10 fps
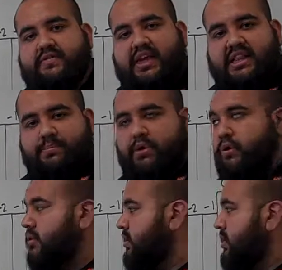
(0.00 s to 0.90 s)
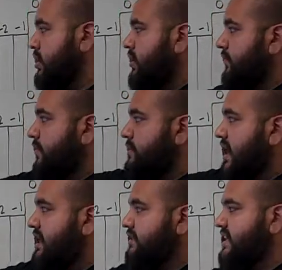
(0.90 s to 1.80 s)
available from
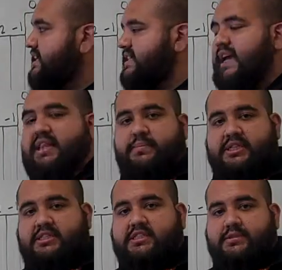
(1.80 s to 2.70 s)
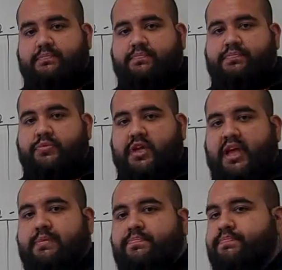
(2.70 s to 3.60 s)
all of these elements.
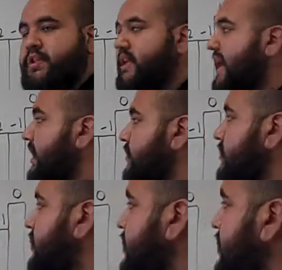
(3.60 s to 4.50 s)
Okay? Now,